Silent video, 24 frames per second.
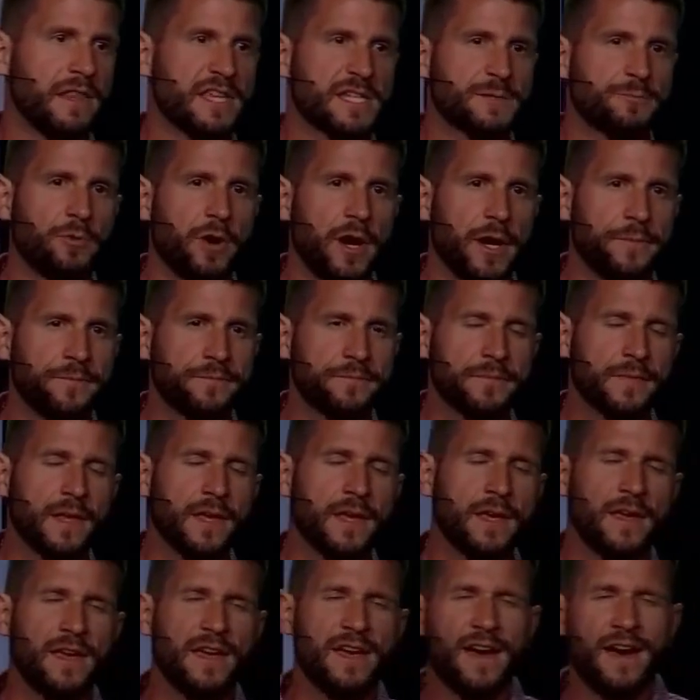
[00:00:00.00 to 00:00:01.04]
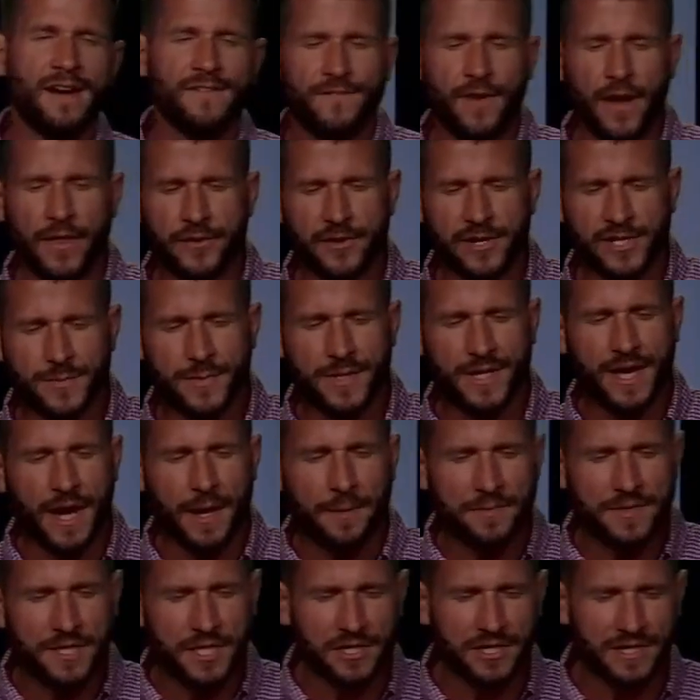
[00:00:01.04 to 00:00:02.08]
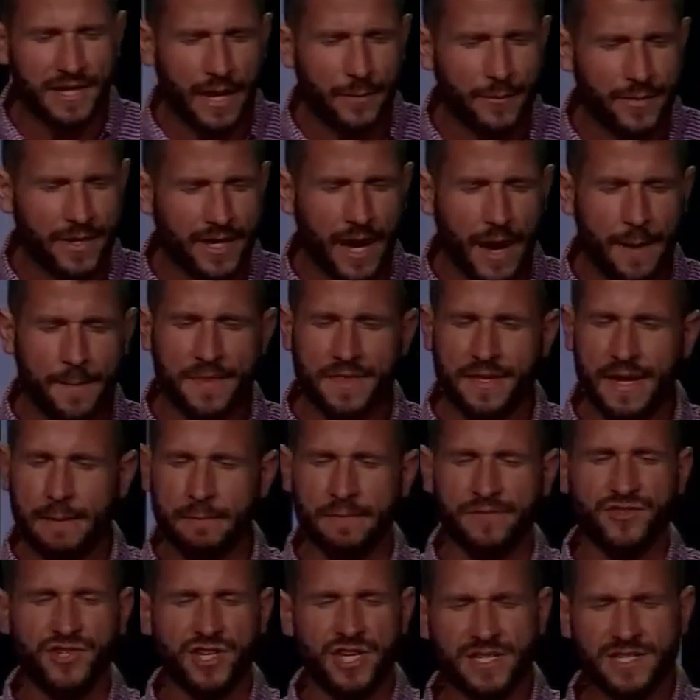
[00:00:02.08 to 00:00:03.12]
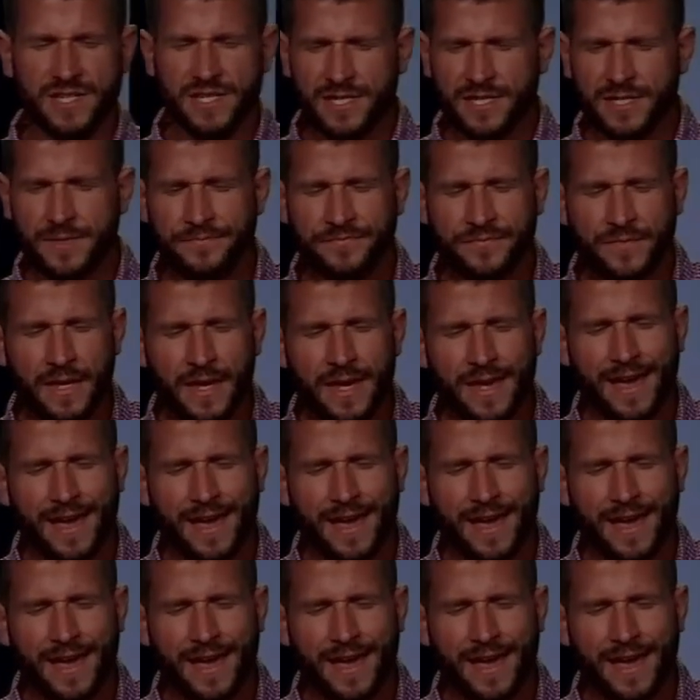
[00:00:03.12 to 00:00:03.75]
Let's pray. Father, as we come to you today, we come in the name of Jesus.